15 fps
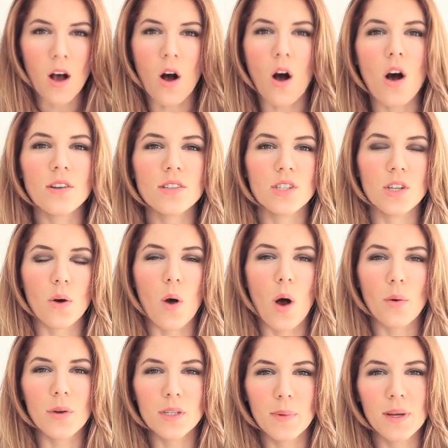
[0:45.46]
Also,
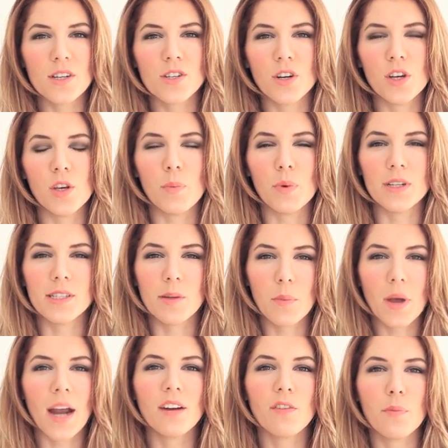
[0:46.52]
always make sure you put some
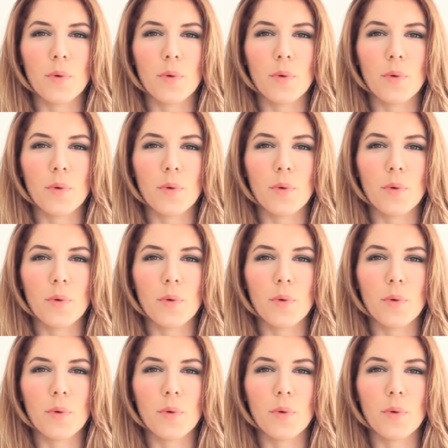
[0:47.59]
kind of